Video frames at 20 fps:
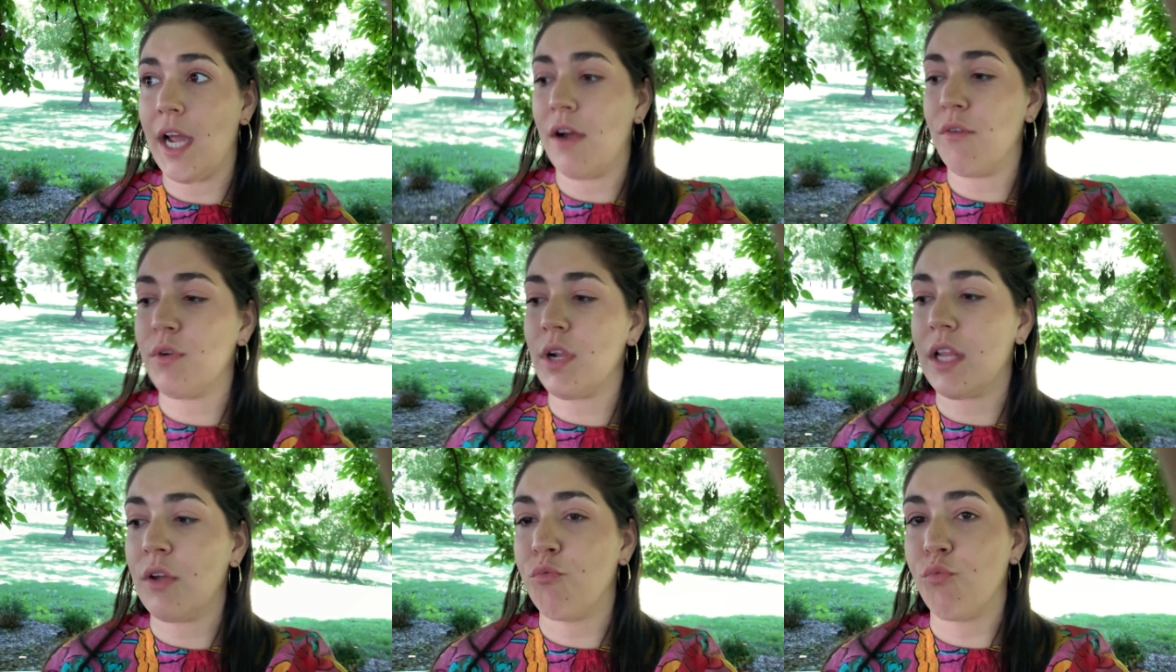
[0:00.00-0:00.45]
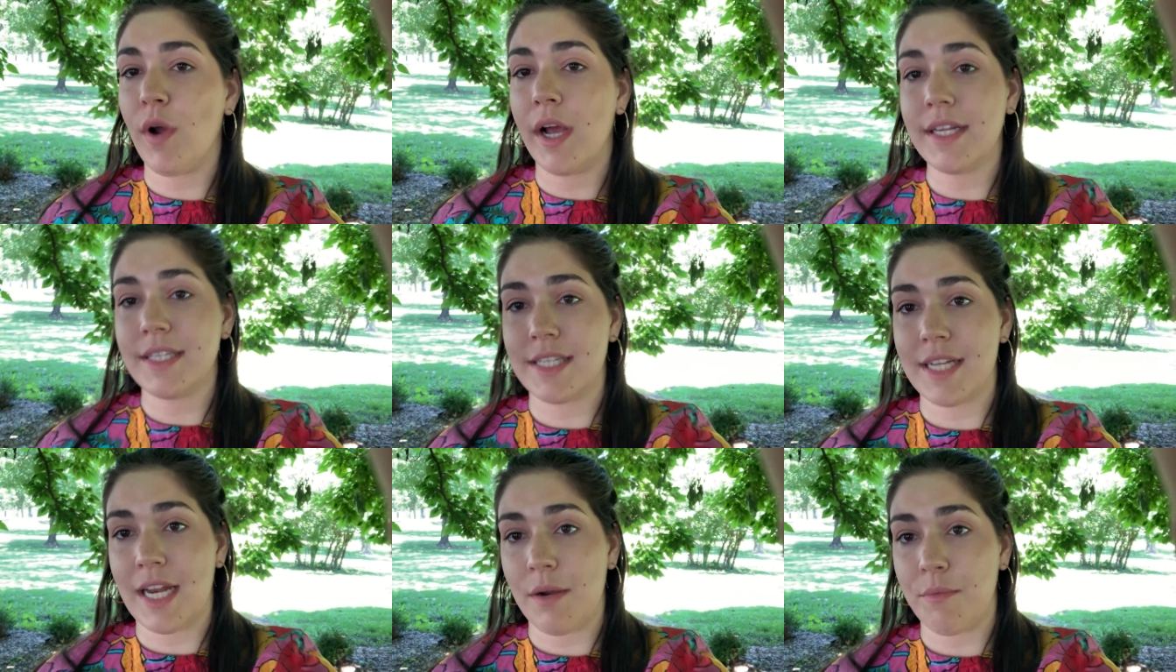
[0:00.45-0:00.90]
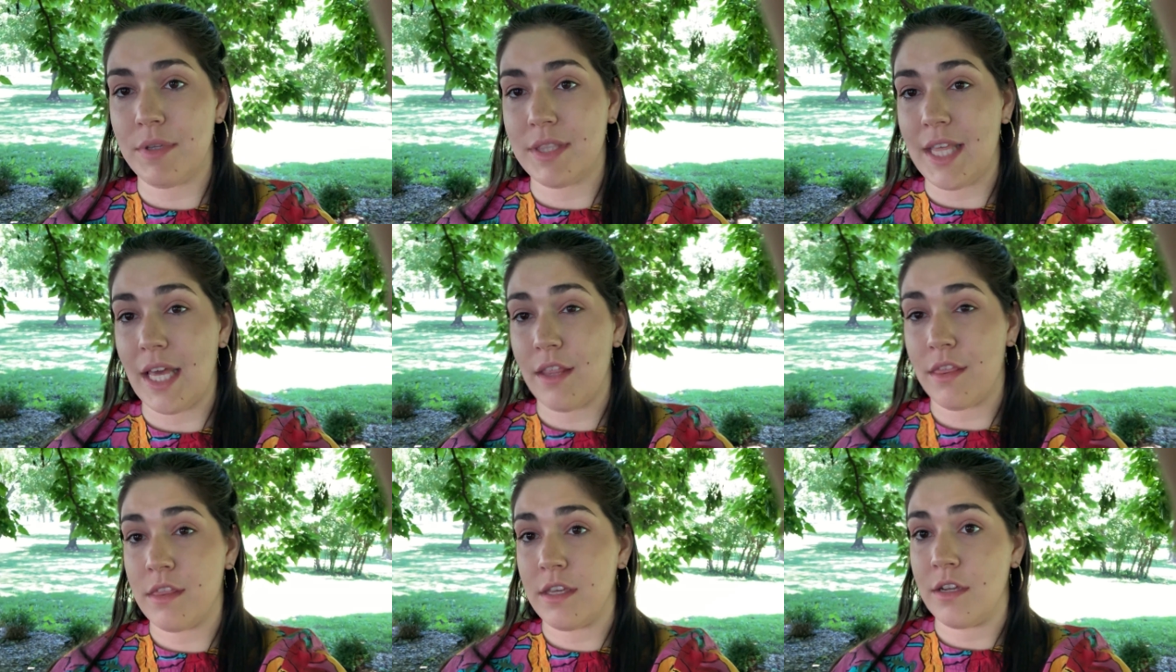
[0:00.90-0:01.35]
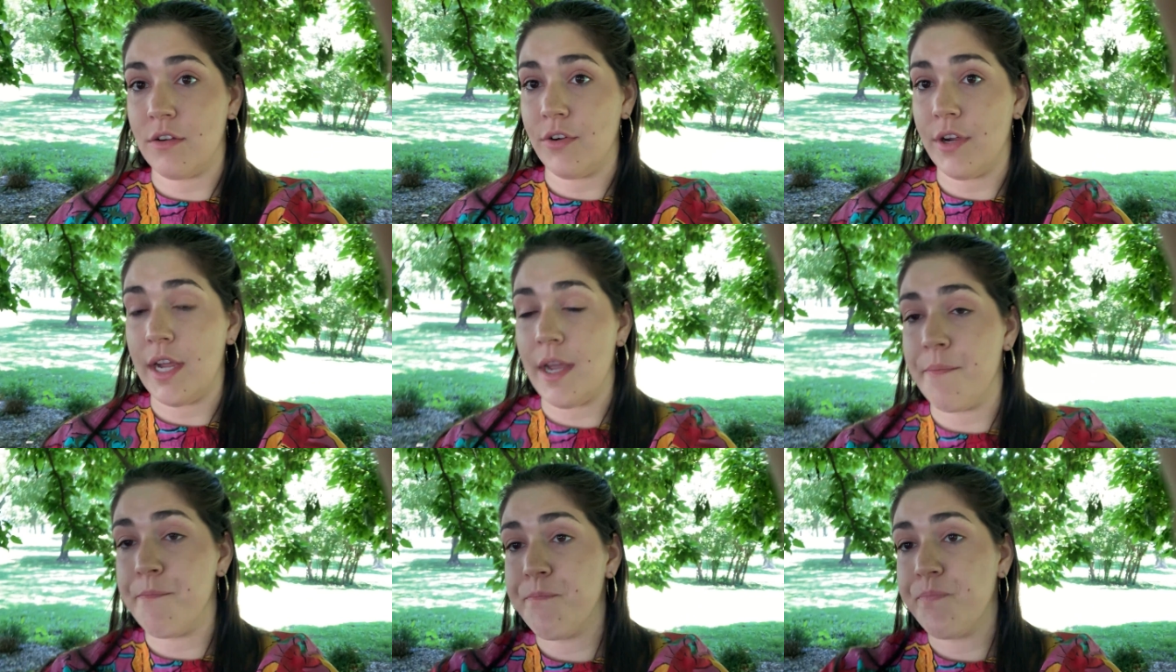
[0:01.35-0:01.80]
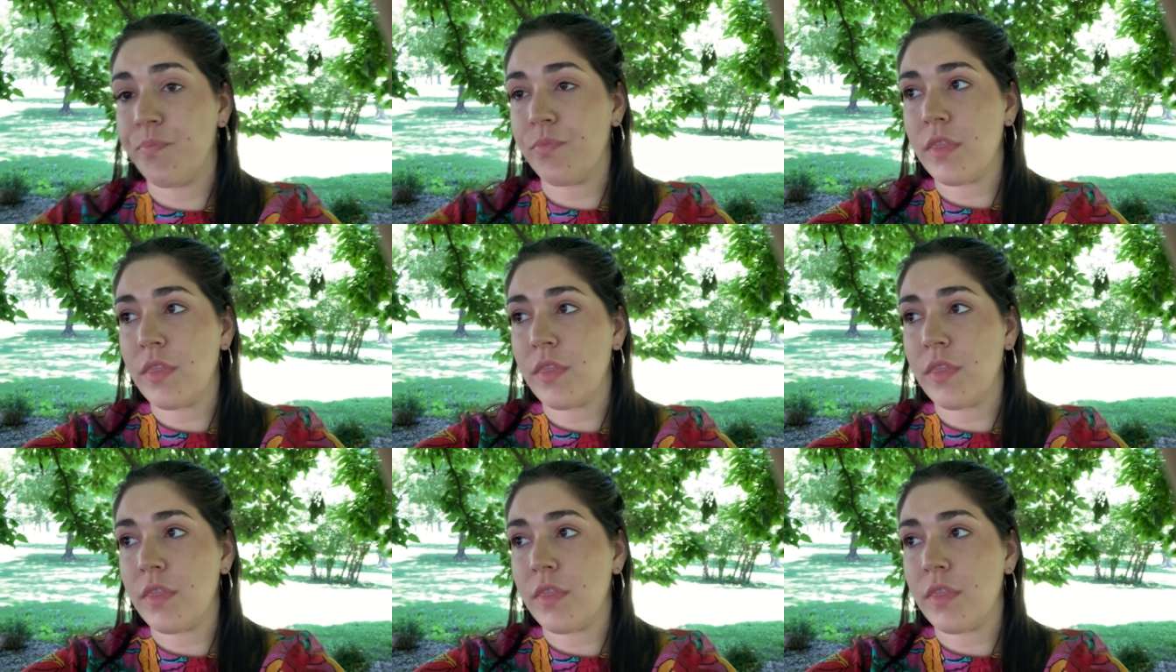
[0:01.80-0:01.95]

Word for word: I really resonate with that theory.